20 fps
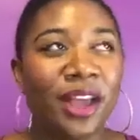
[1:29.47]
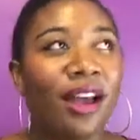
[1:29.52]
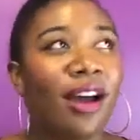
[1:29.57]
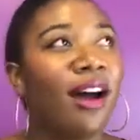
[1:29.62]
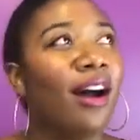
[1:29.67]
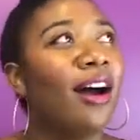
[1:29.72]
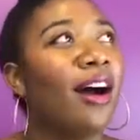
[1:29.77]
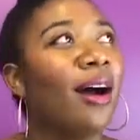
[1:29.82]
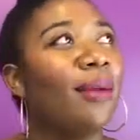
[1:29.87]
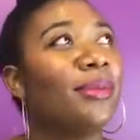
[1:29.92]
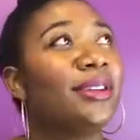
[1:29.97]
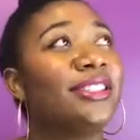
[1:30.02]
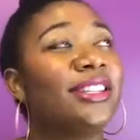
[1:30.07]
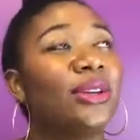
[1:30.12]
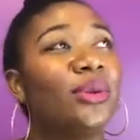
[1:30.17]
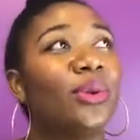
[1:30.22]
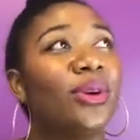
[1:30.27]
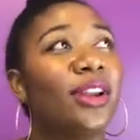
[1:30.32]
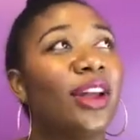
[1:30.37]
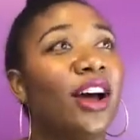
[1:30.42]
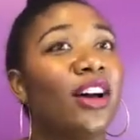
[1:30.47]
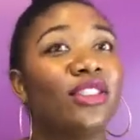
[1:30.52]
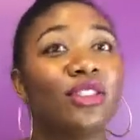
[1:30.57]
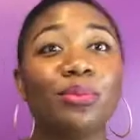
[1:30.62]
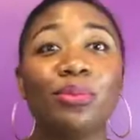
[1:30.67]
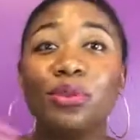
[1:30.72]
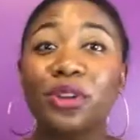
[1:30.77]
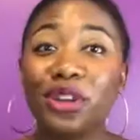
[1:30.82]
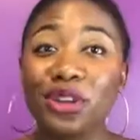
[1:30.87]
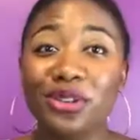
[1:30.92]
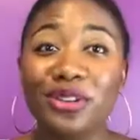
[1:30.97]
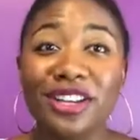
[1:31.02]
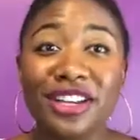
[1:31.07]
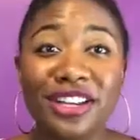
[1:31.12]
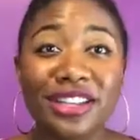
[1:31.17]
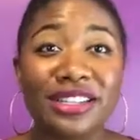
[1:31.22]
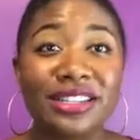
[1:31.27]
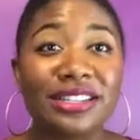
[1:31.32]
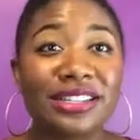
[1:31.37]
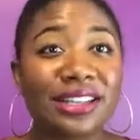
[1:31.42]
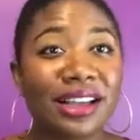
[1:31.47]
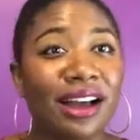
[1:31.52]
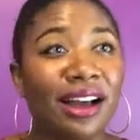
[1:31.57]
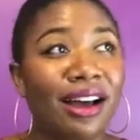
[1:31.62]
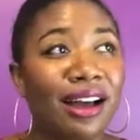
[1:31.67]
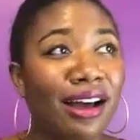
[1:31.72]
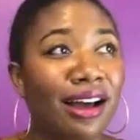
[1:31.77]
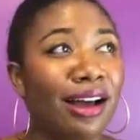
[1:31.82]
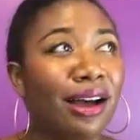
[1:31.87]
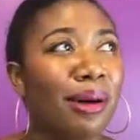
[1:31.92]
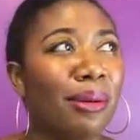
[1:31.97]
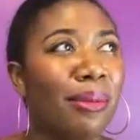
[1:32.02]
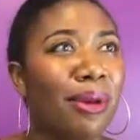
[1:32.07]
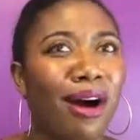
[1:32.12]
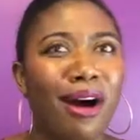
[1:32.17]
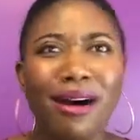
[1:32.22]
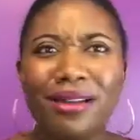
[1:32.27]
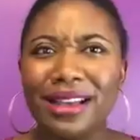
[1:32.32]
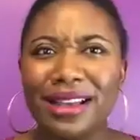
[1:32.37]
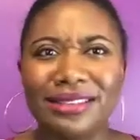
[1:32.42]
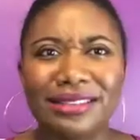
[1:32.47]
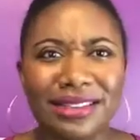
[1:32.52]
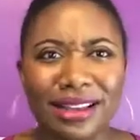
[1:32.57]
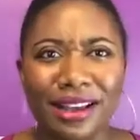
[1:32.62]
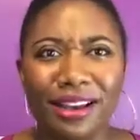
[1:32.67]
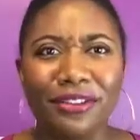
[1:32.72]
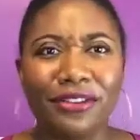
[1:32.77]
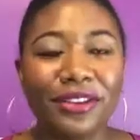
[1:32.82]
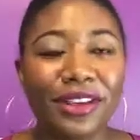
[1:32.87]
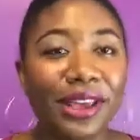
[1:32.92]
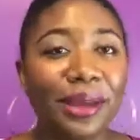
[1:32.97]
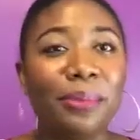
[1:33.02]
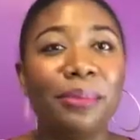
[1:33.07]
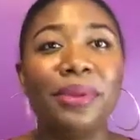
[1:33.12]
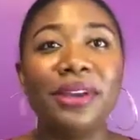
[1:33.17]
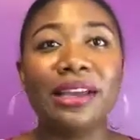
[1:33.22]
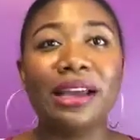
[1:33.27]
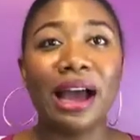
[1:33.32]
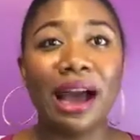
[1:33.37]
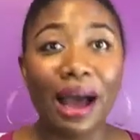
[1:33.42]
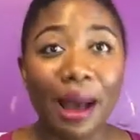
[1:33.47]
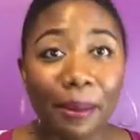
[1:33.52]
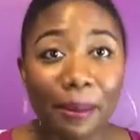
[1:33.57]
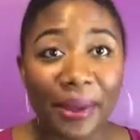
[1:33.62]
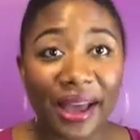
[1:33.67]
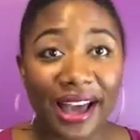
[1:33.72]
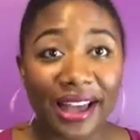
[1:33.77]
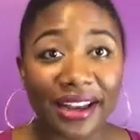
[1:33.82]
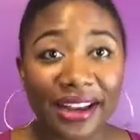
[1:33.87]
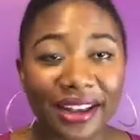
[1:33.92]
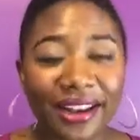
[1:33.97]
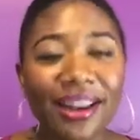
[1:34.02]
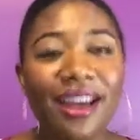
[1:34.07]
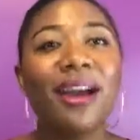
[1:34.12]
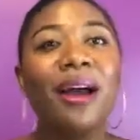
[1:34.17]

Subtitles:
Let's see, what else? Brittleness, all that stuff can be combated